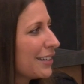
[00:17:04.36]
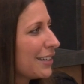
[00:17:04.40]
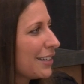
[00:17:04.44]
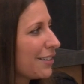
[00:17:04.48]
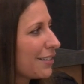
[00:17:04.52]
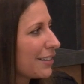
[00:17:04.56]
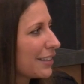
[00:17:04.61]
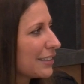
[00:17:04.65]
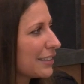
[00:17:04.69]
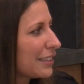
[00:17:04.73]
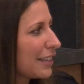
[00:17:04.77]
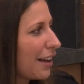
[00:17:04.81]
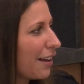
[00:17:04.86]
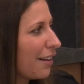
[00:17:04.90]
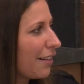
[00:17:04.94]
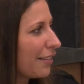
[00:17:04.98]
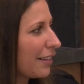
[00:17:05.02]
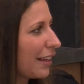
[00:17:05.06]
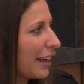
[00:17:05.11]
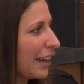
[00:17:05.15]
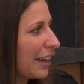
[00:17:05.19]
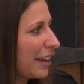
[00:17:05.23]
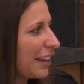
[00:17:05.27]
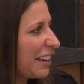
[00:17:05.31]
and you could tell,
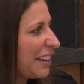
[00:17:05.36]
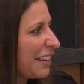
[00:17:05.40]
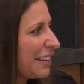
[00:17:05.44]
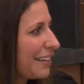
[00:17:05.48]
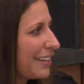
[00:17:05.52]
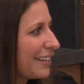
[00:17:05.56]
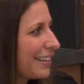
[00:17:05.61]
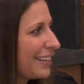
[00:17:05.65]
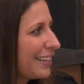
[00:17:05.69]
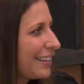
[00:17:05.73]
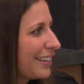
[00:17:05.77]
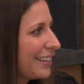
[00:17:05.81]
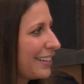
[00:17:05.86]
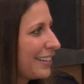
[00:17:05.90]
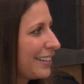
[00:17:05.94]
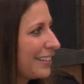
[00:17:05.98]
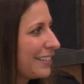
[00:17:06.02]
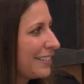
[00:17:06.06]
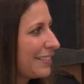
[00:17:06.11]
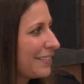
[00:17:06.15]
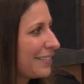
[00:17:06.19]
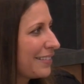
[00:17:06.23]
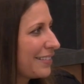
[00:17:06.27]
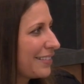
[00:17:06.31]
like,
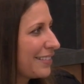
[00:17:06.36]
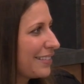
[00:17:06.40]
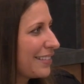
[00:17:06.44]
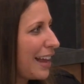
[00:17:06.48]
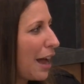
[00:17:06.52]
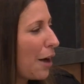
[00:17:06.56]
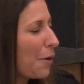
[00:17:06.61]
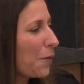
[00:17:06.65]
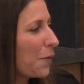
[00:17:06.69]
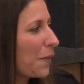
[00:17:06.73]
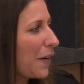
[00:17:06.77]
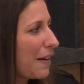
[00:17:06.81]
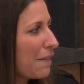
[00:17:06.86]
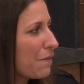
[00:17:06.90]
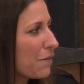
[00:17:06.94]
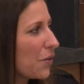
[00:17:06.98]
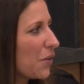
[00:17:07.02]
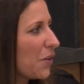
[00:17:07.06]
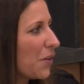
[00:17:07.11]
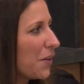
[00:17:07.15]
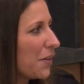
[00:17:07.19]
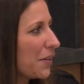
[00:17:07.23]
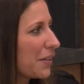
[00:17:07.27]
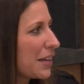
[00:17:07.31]
how
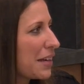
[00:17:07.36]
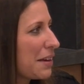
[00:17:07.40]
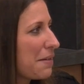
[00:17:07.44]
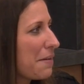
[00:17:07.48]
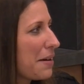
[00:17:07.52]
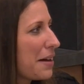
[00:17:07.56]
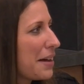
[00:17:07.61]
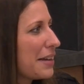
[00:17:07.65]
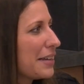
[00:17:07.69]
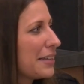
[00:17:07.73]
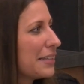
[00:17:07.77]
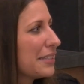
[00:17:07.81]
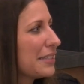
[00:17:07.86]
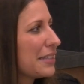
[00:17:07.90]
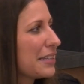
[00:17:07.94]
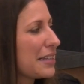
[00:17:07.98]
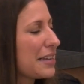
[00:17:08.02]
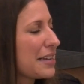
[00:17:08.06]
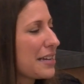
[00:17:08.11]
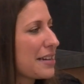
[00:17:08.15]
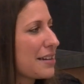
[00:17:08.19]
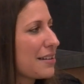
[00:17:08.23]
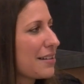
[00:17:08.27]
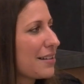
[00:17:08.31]
grateful he was.
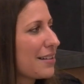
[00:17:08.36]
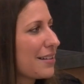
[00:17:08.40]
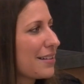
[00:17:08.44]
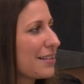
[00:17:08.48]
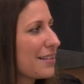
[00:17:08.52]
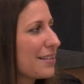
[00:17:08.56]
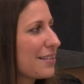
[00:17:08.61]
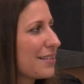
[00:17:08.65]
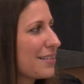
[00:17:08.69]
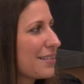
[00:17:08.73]
And